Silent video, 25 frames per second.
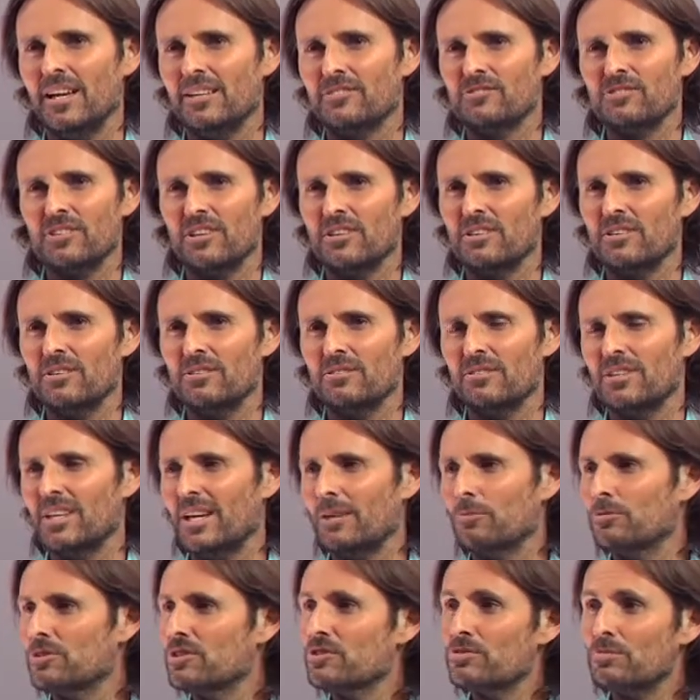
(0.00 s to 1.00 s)
And so
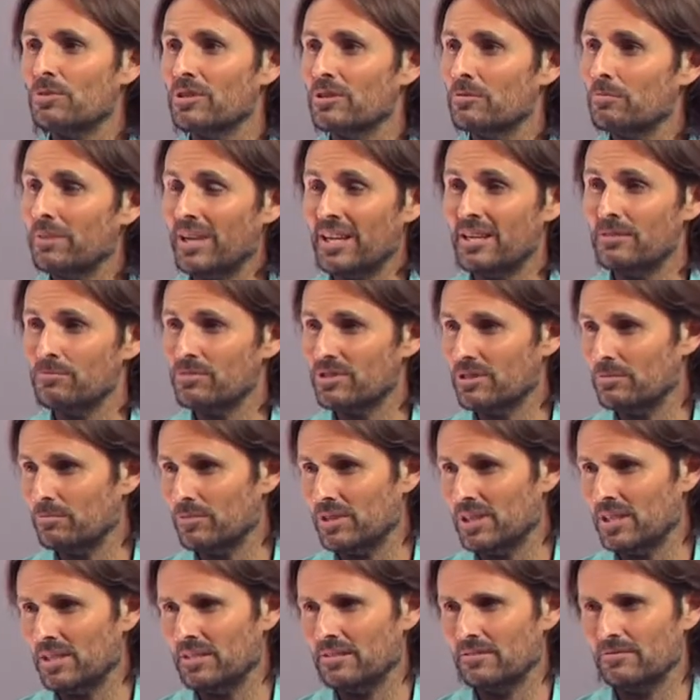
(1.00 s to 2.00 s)
they would just want to blame
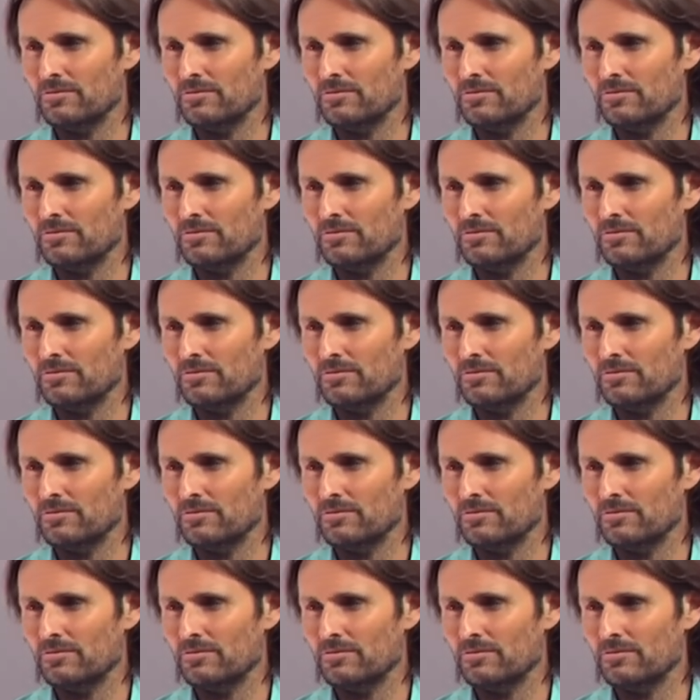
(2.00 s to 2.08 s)
somebody